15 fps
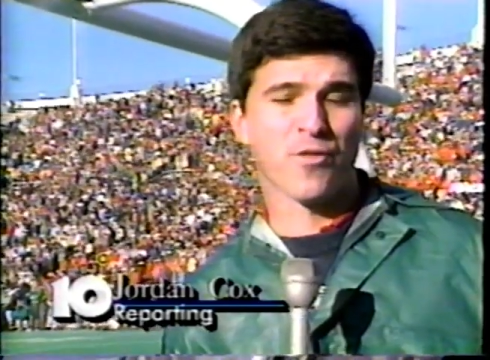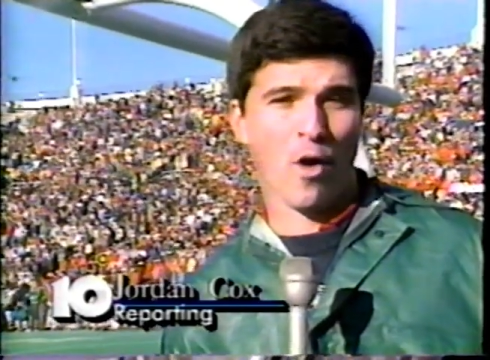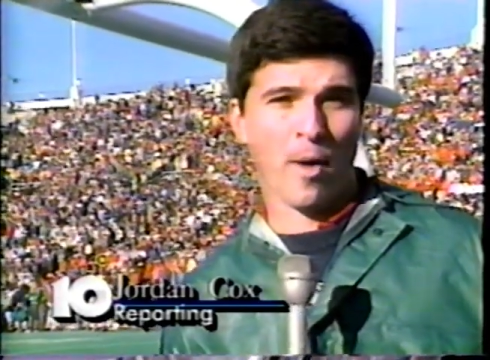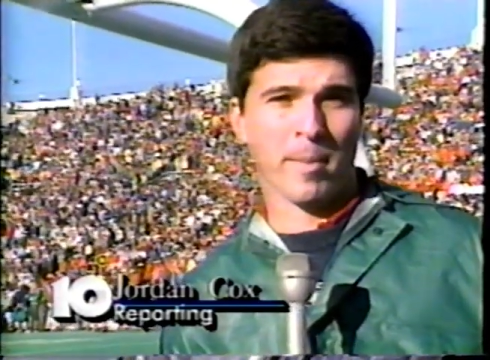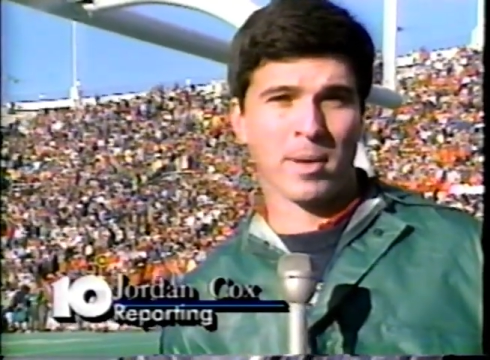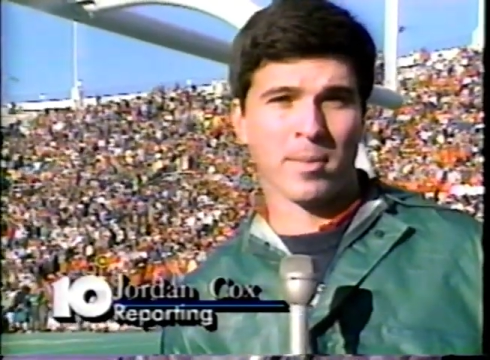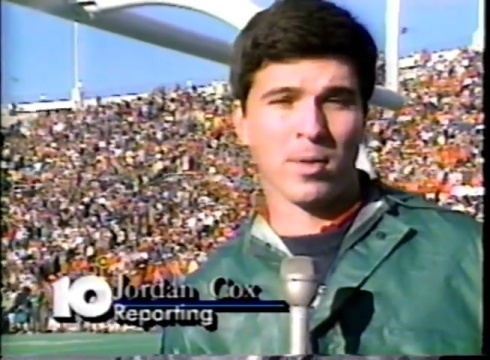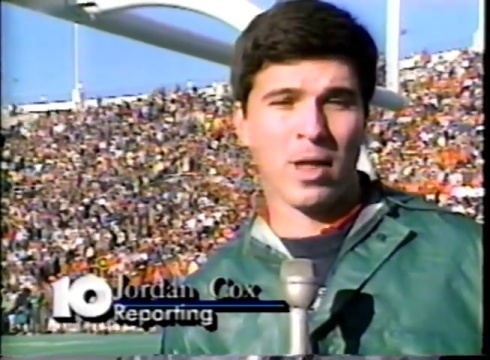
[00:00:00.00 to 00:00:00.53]

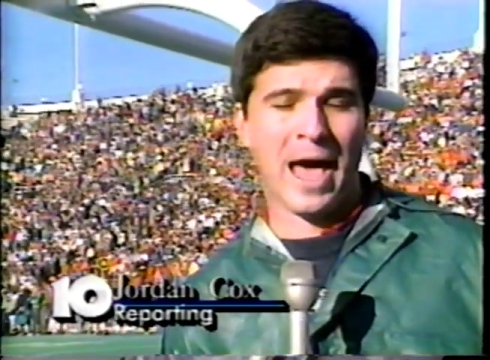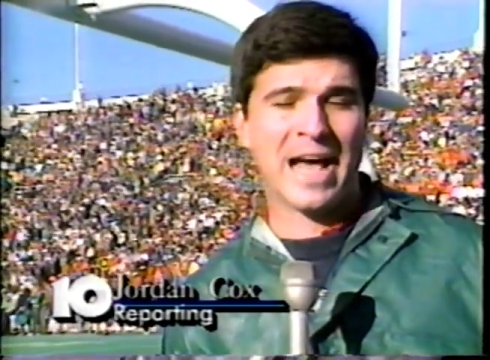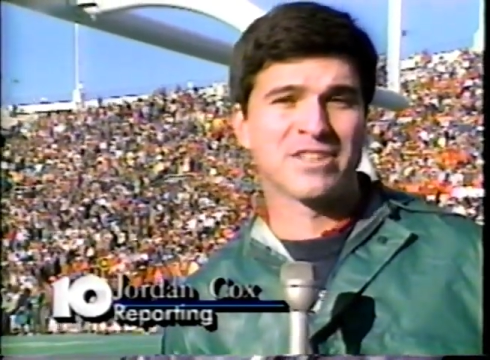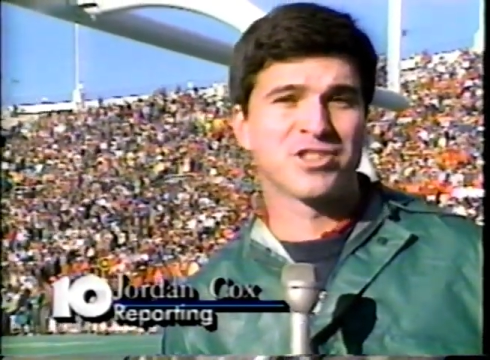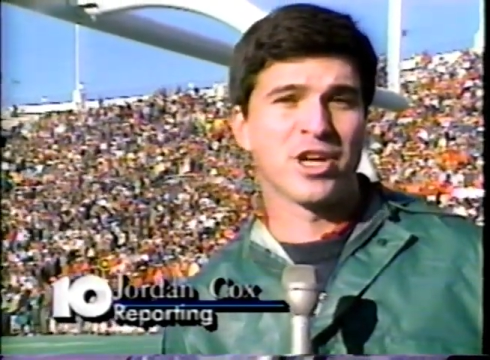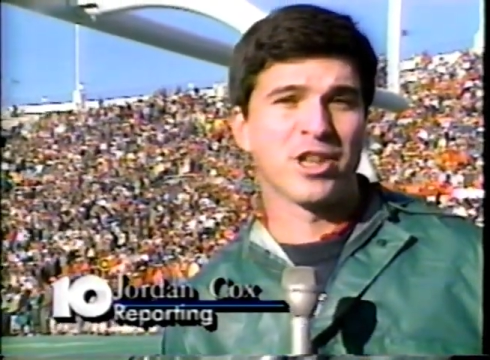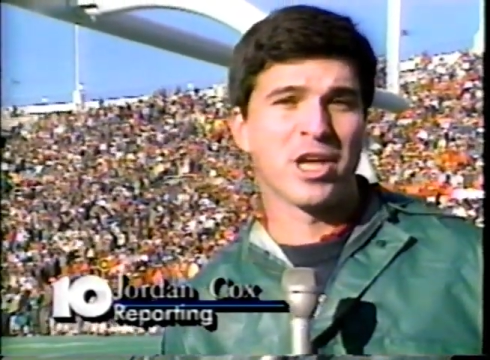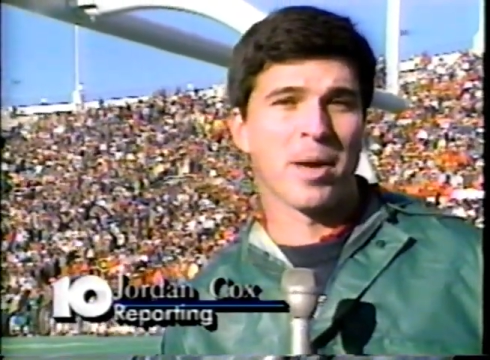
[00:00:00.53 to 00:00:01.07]
formidable
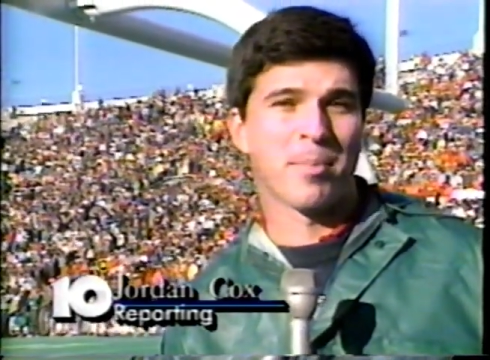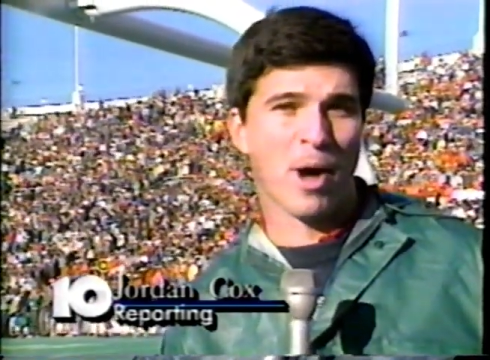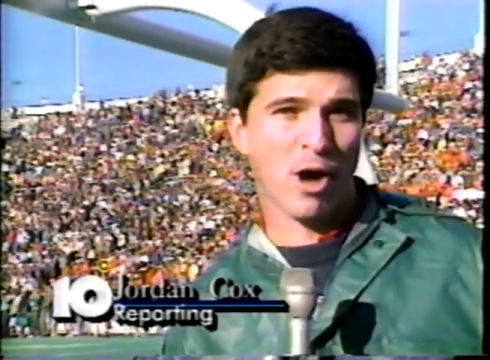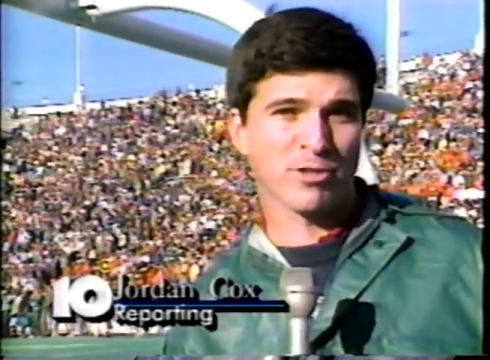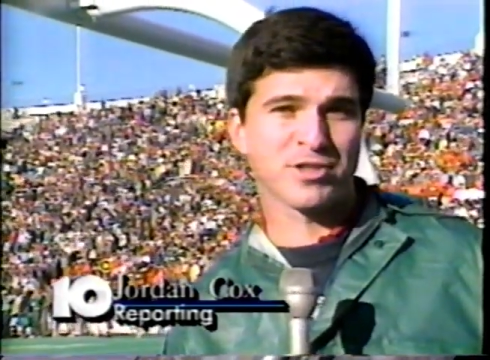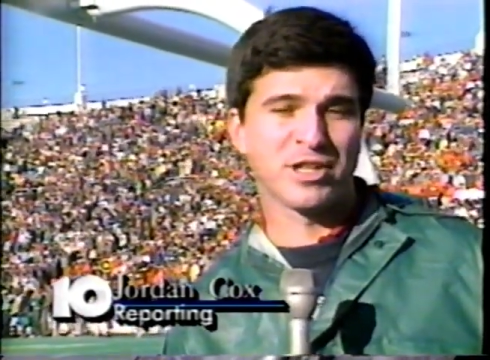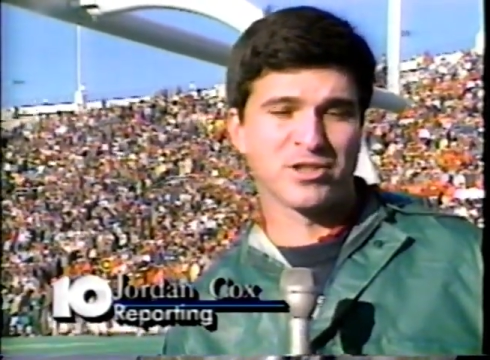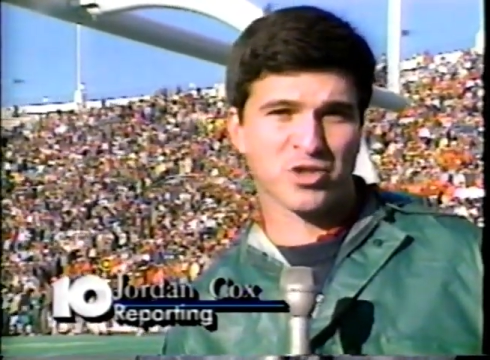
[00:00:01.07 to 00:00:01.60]
as did the
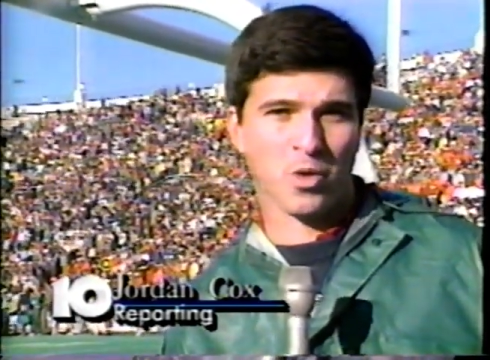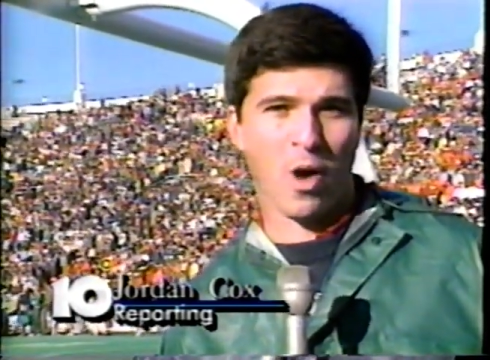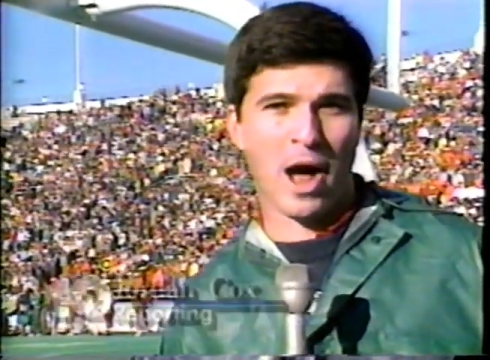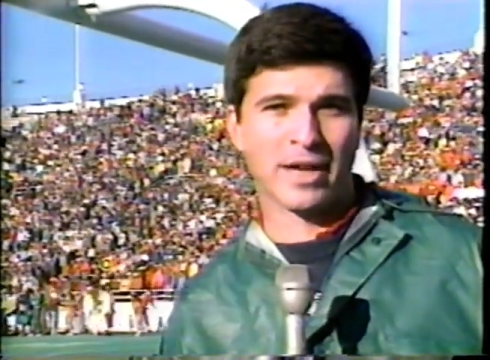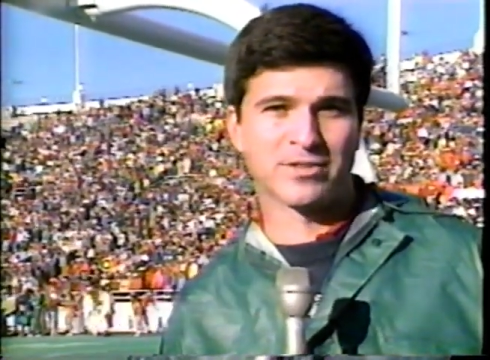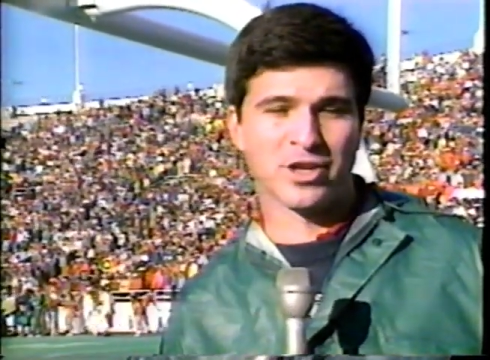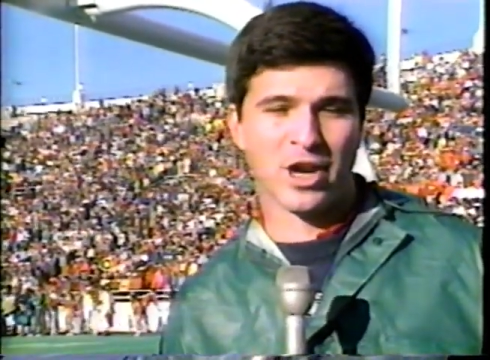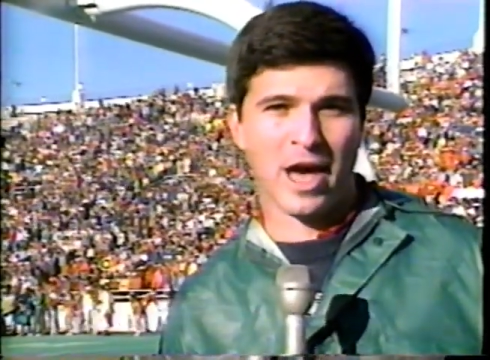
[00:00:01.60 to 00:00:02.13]
opposing
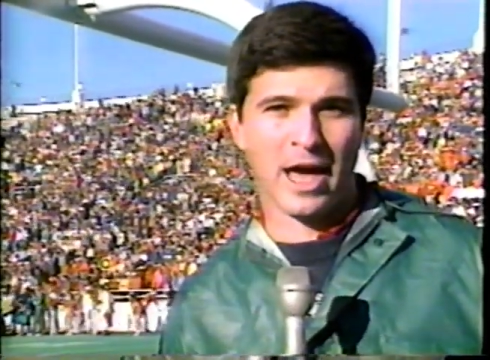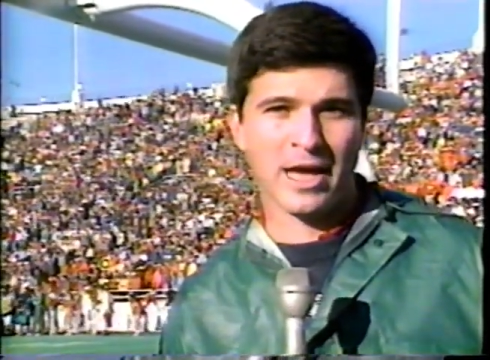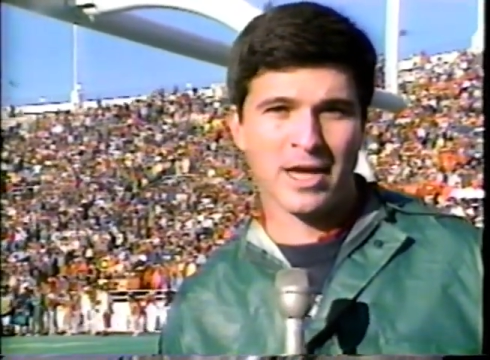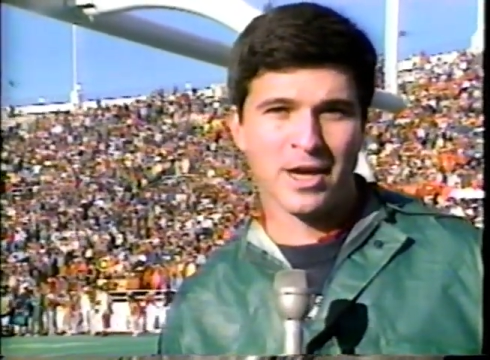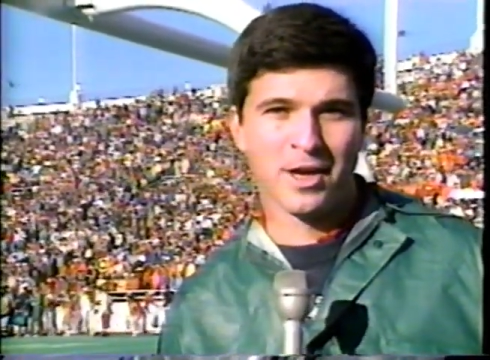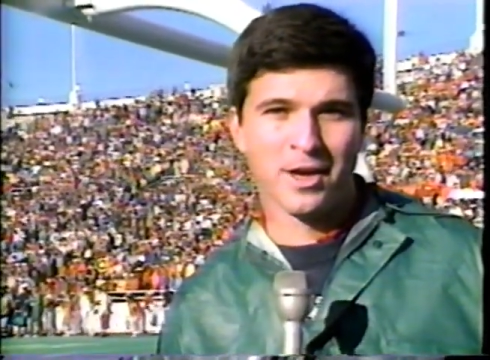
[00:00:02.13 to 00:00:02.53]
squad today.